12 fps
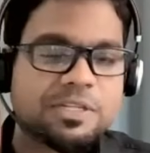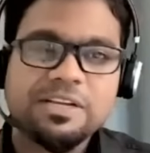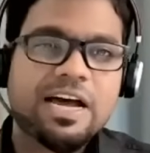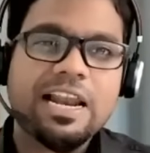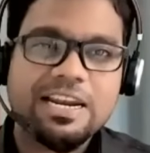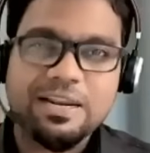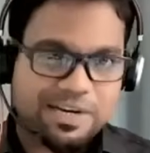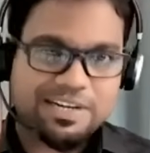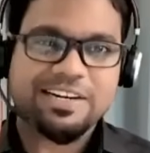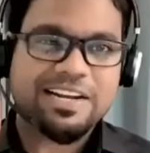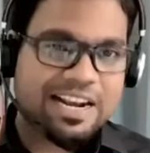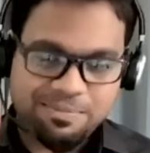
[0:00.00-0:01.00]
I'll repeat
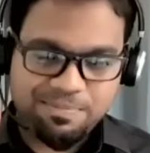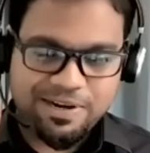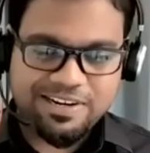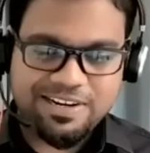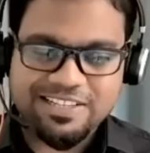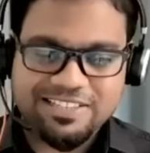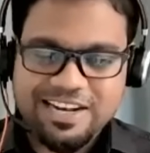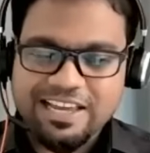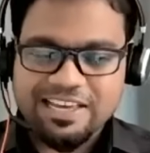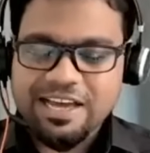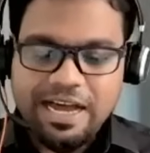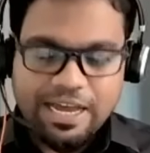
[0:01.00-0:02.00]
it. It's
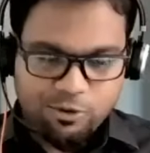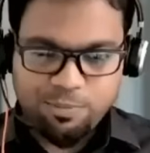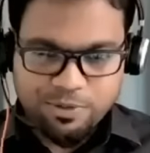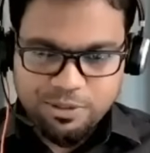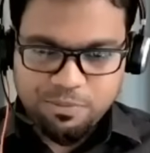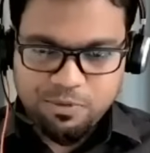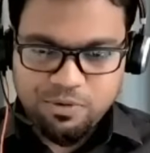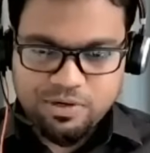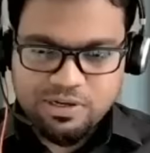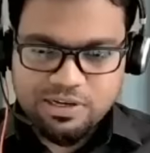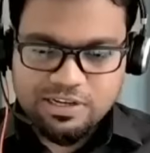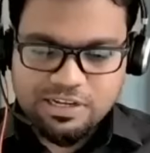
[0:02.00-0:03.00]
like I open the book,
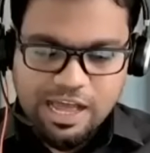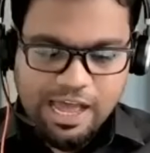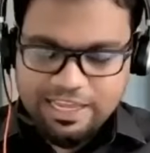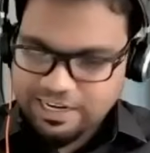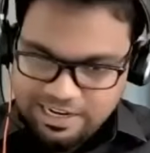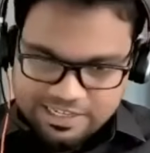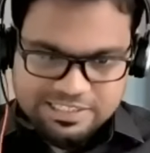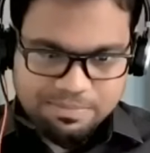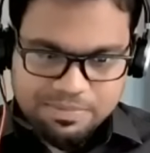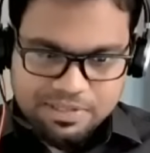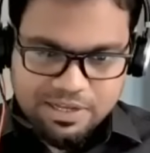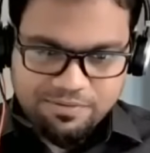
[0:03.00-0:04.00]
I read
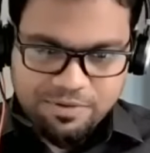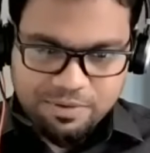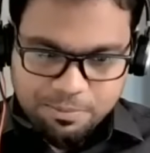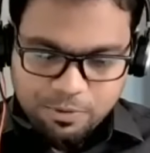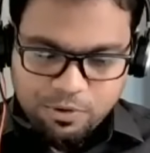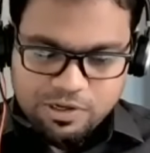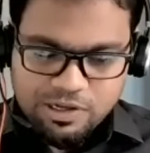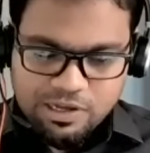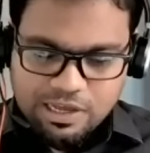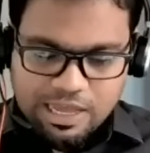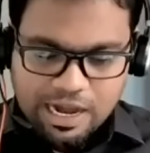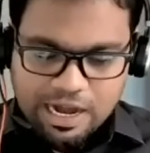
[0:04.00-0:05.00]
something from the book,
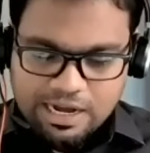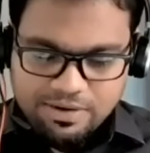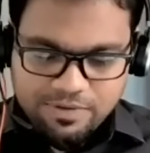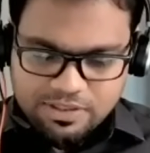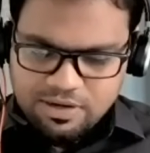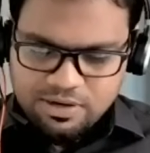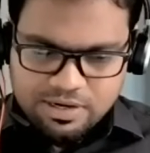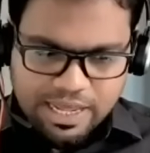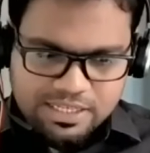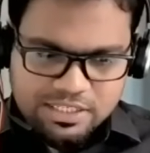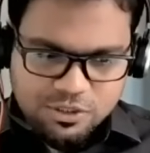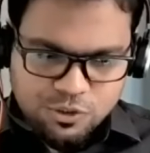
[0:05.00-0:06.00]
and within
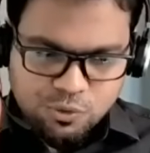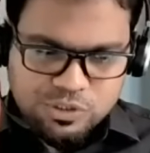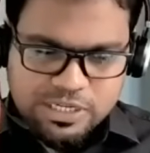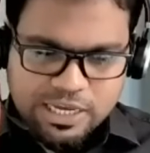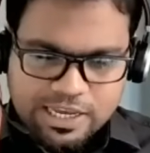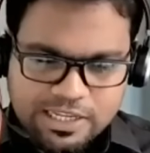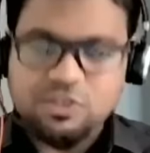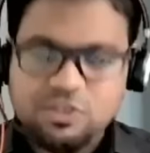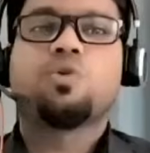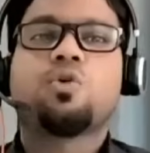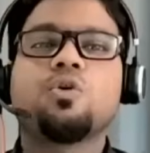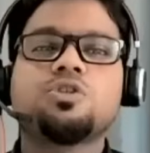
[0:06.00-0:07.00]
next 2 seconds, you
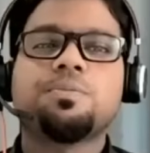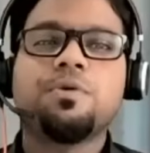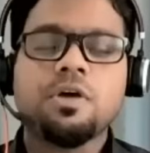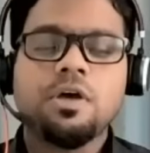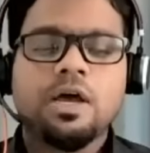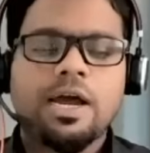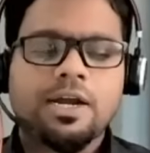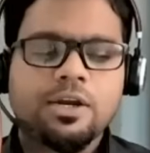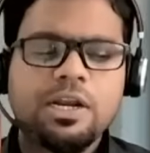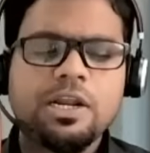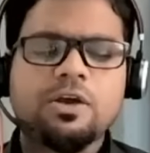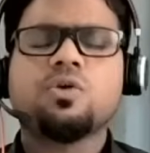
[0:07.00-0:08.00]
close the book and
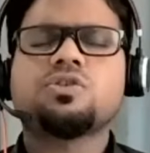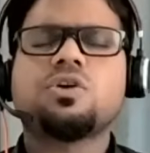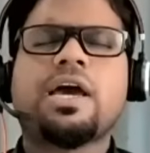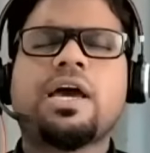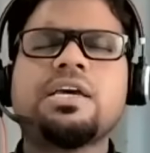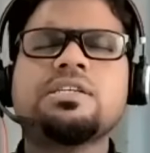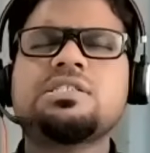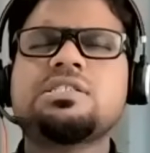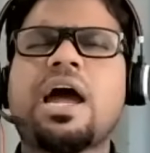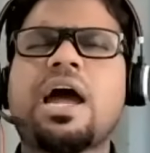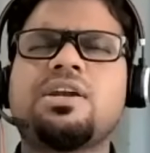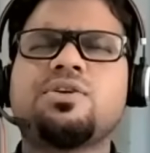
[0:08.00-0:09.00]
quickly close your eyes
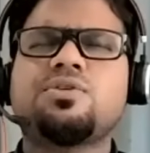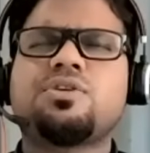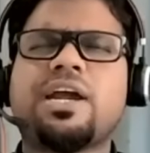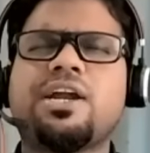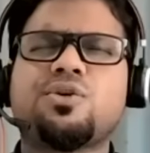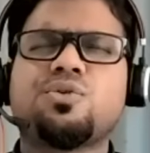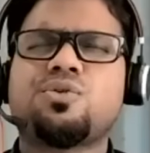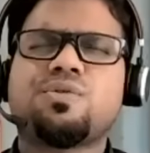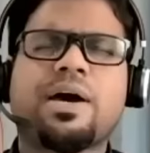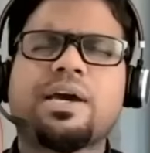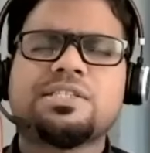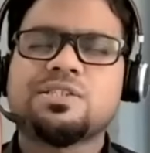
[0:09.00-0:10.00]
and you try to
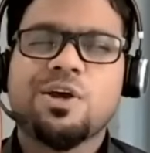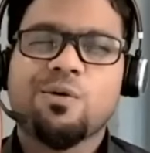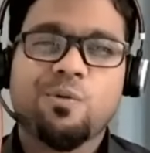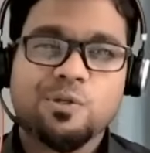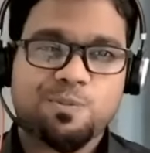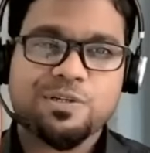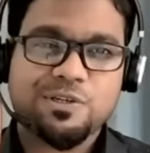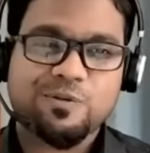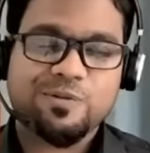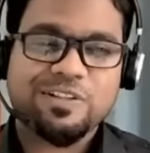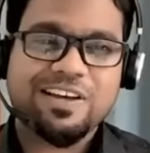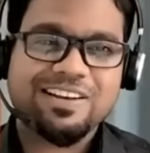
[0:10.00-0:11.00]
revise what's present
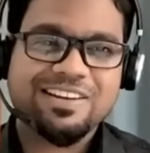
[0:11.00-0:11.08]
over there.